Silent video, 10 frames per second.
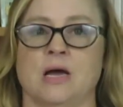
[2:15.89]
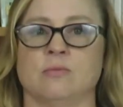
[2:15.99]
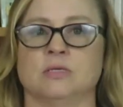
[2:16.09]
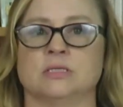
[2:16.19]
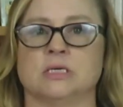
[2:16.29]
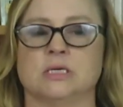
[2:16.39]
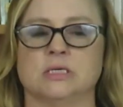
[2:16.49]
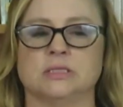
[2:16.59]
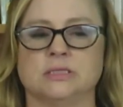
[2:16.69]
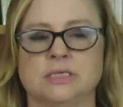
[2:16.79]
I was
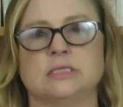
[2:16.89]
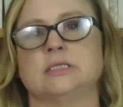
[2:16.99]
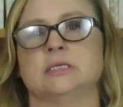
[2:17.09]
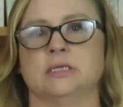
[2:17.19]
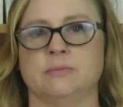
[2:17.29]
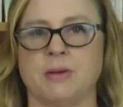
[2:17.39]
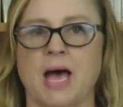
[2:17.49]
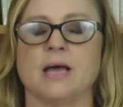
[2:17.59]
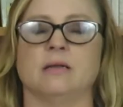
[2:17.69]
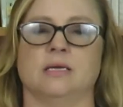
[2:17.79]
consistently
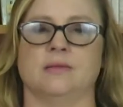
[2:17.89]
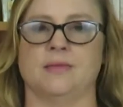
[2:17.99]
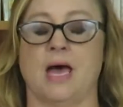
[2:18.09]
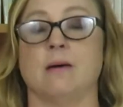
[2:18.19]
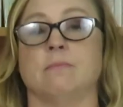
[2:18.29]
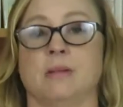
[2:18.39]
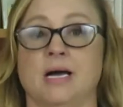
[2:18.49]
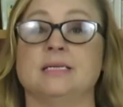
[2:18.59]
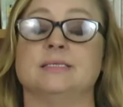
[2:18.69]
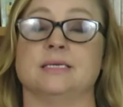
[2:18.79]
battling that
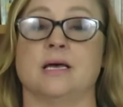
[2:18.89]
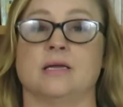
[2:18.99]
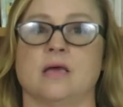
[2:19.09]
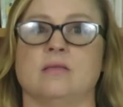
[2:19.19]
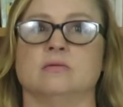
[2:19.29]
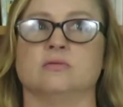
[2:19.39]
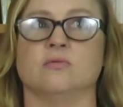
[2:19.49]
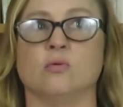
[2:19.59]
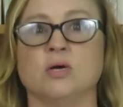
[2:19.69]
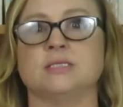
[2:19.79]
mindset and those
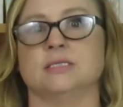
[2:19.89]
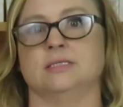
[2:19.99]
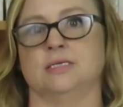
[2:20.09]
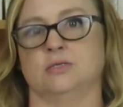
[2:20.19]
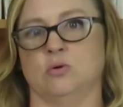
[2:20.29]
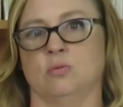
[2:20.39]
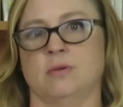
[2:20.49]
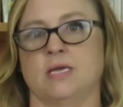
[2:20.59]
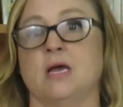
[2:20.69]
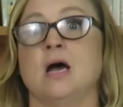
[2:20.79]
voices that told
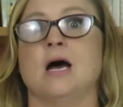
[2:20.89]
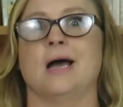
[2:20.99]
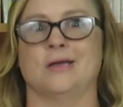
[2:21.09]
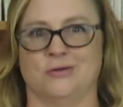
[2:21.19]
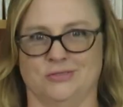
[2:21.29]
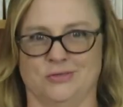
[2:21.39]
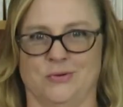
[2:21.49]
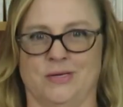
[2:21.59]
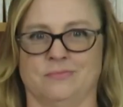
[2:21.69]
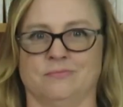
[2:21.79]
me I couldn't do
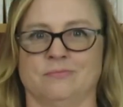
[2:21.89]
it.